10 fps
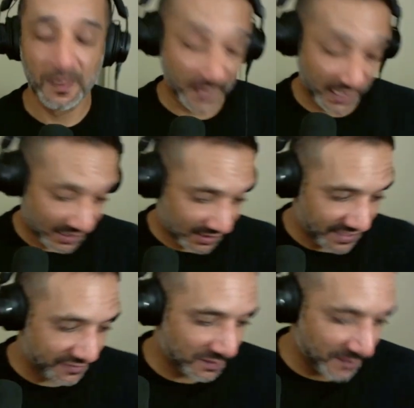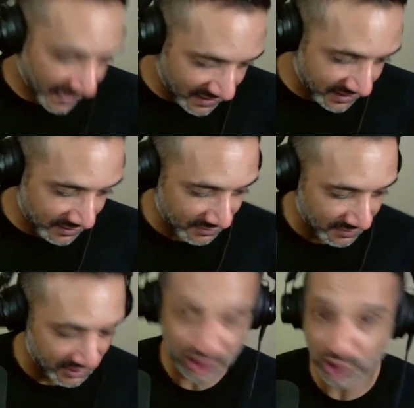but a cleaver makes
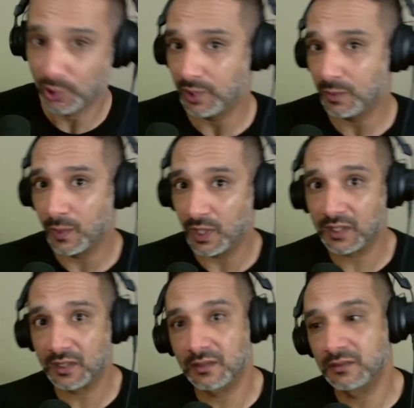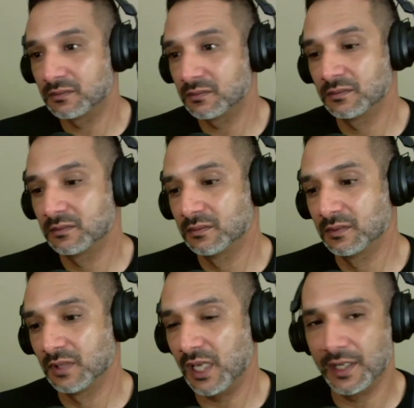short work
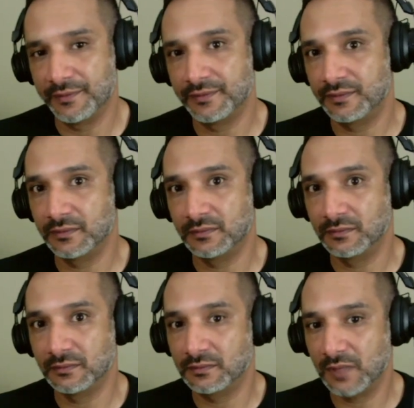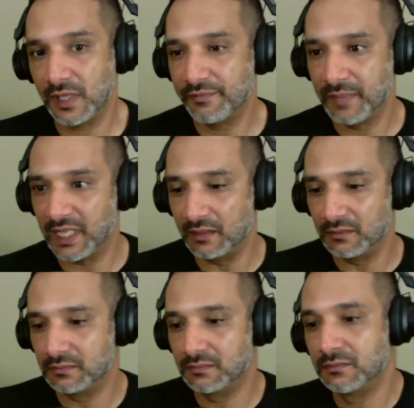of meat,
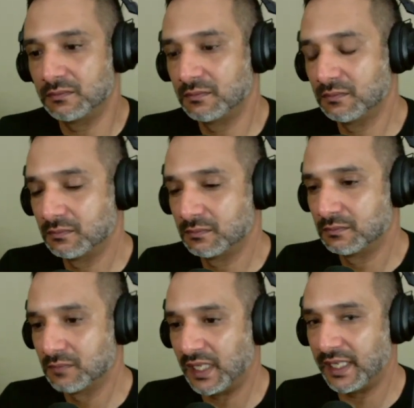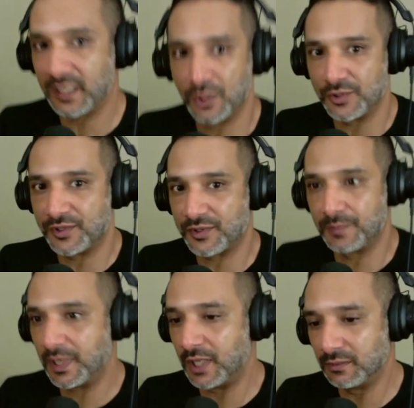and it goes
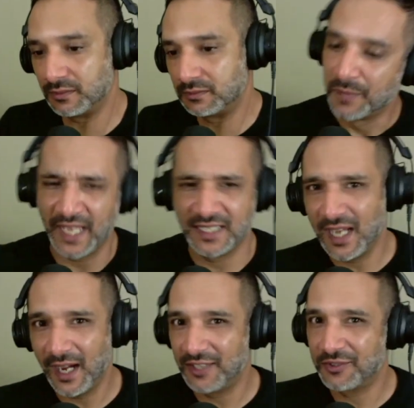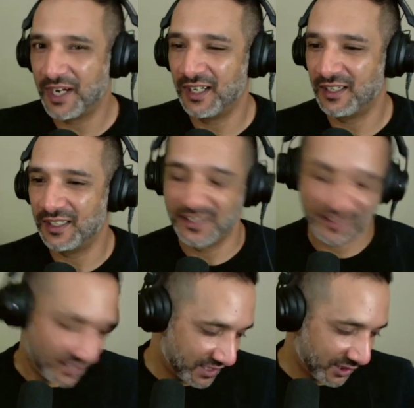through bone. But yeah, dehydrator
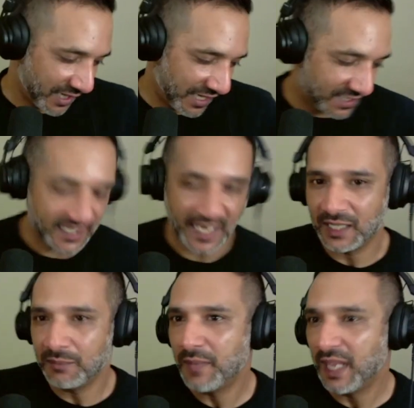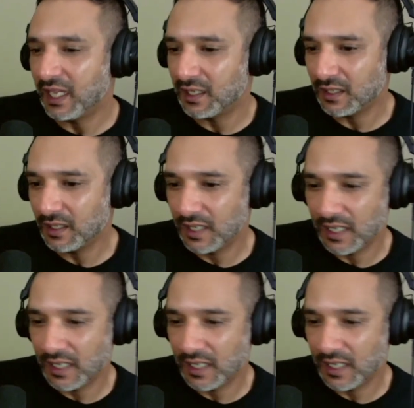is great because I can make